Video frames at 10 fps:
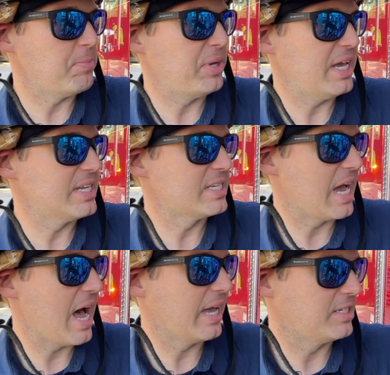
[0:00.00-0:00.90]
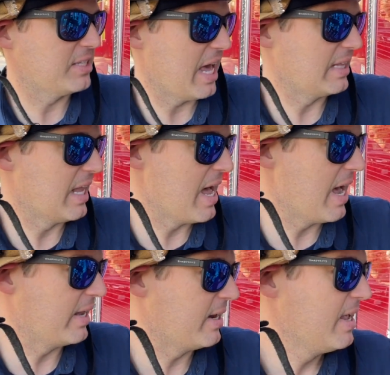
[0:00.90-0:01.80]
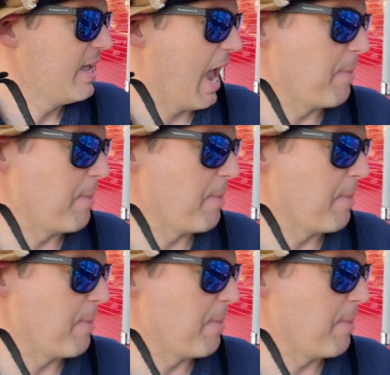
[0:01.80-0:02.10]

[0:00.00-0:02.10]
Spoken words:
PSI to that line and